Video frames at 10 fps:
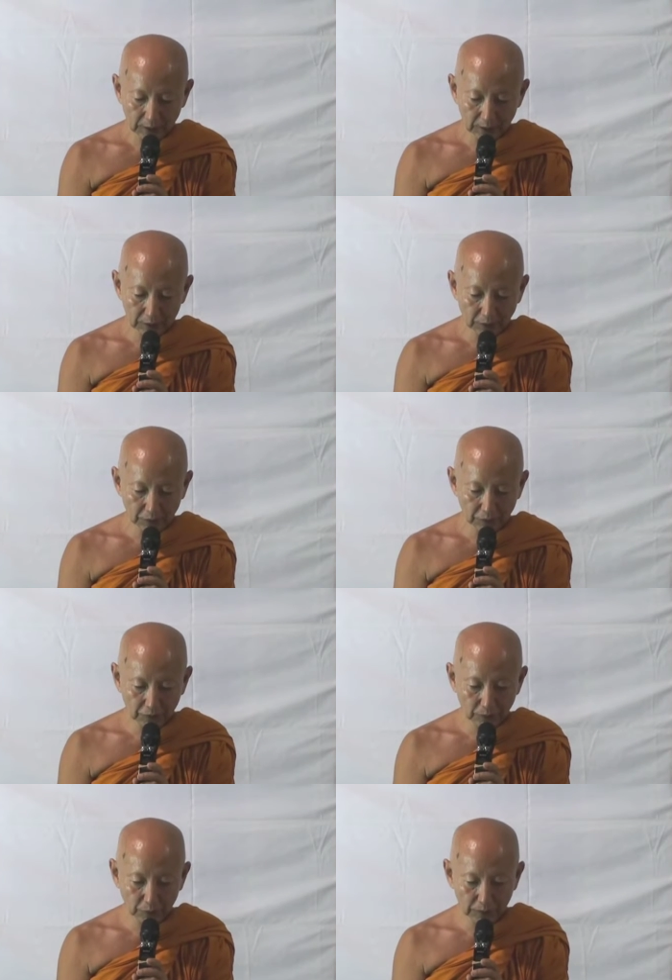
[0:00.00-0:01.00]
I'll stop here
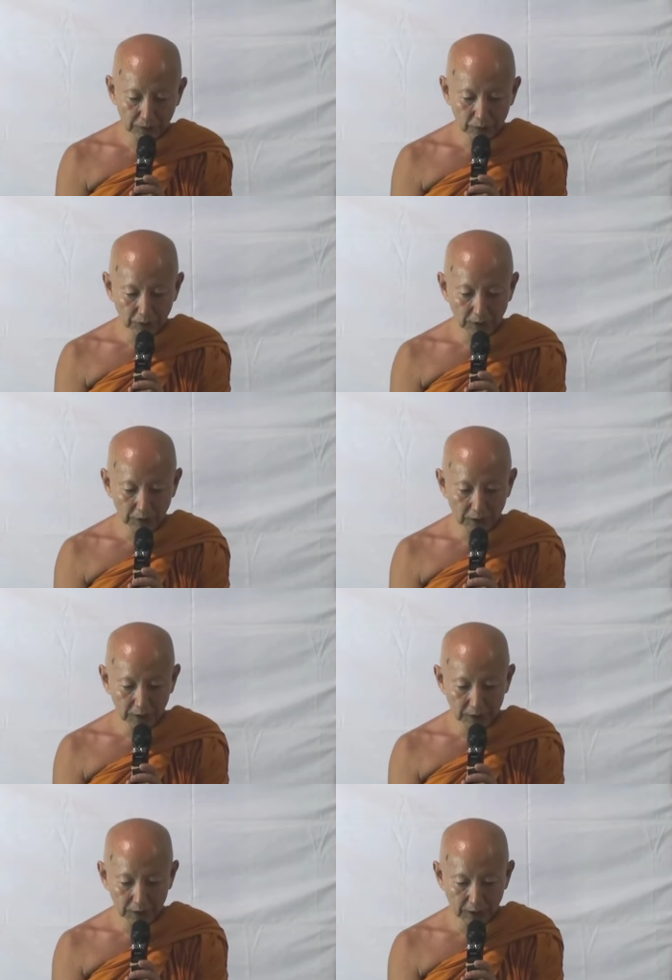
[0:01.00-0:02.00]
for a moment. So, here
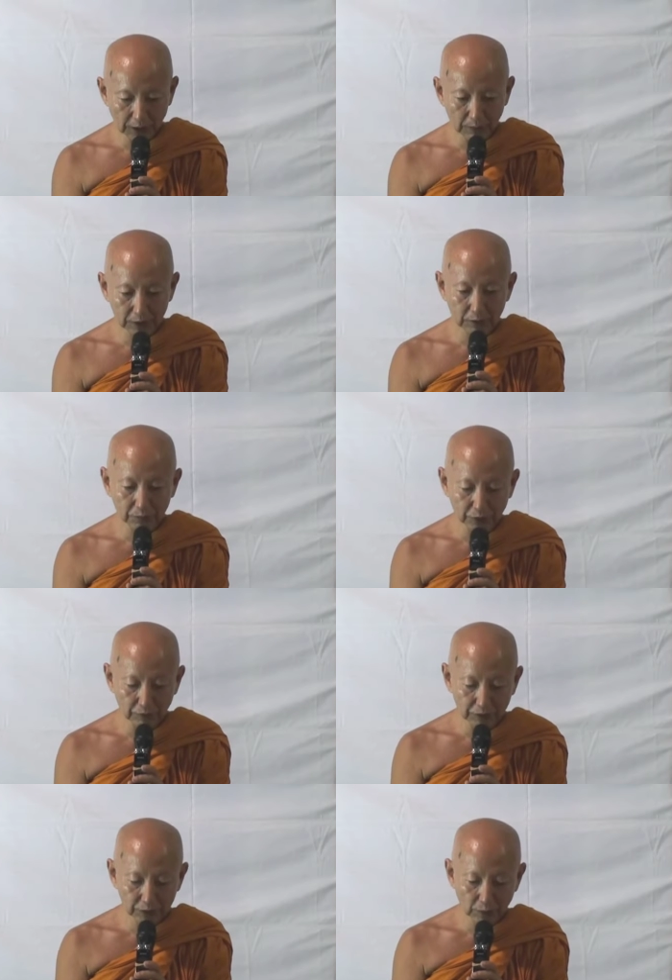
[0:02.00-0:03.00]
is the same as the
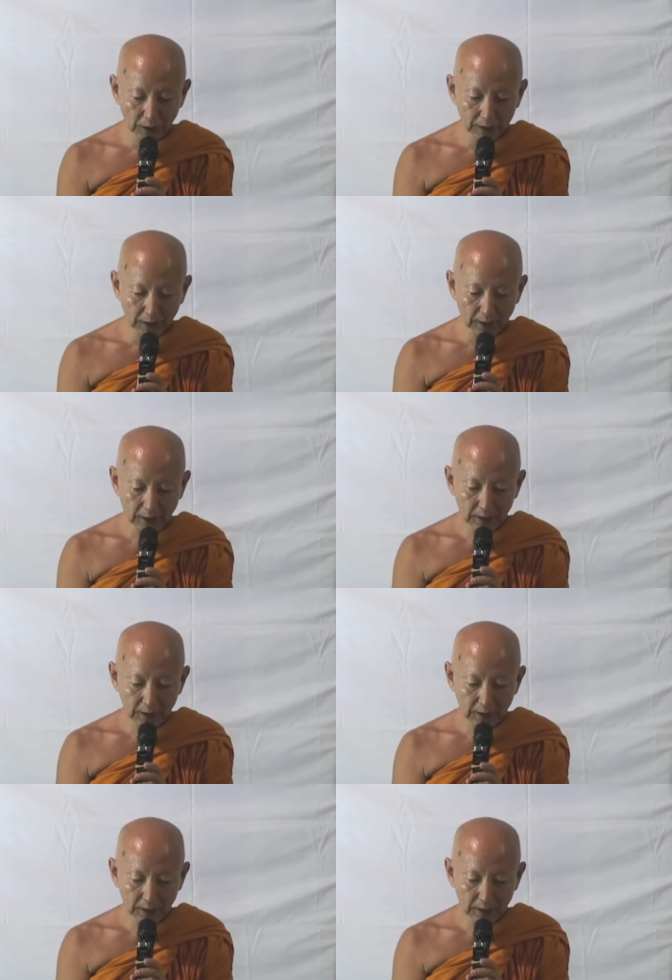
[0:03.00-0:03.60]
previous one.